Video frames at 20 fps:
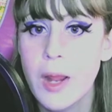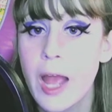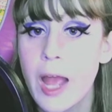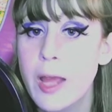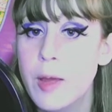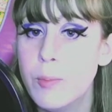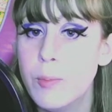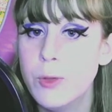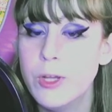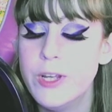I
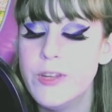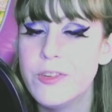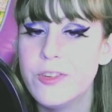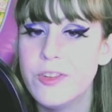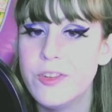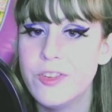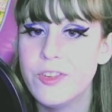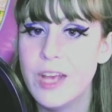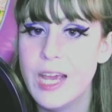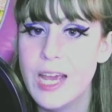am pleased
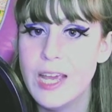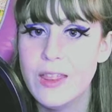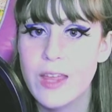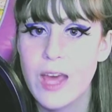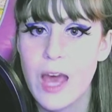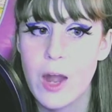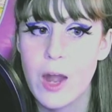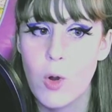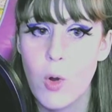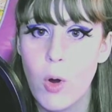to say
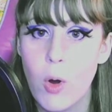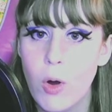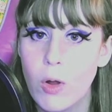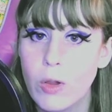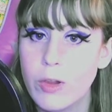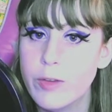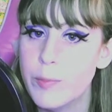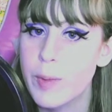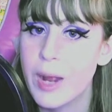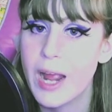that
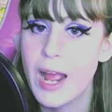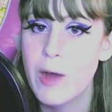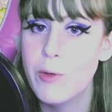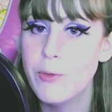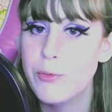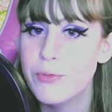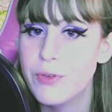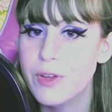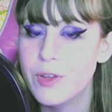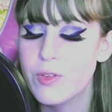all of my
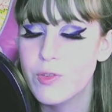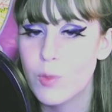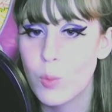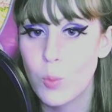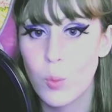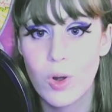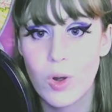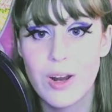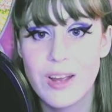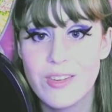outfits
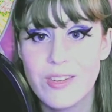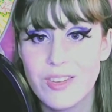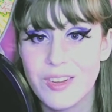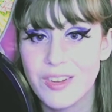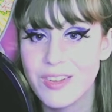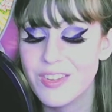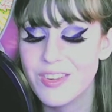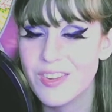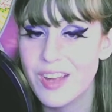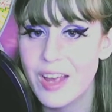were a
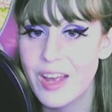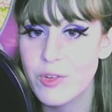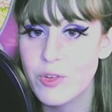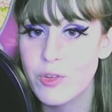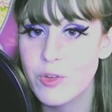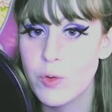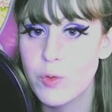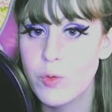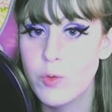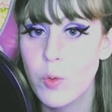
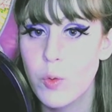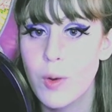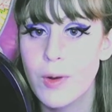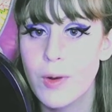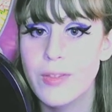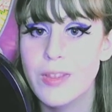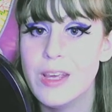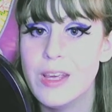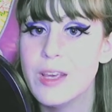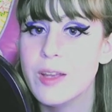success
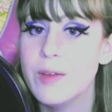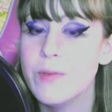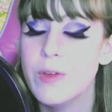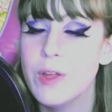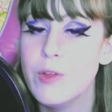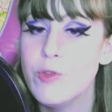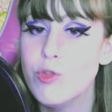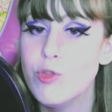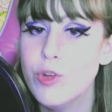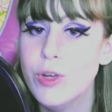for the
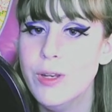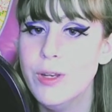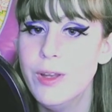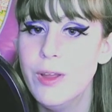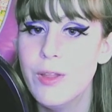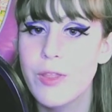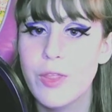convention.